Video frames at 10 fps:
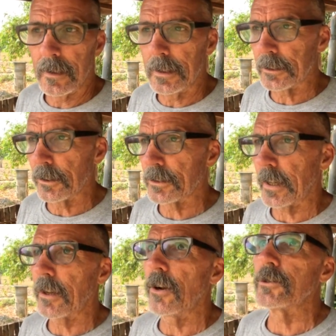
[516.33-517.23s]
and so it's
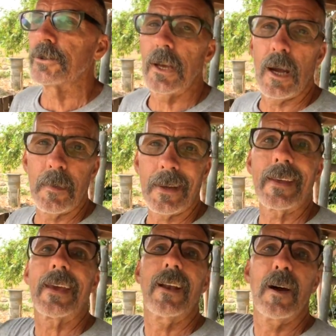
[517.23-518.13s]
like, oh shit, how am I
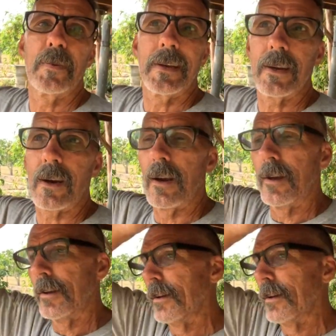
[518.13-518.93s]
gonna get it up here?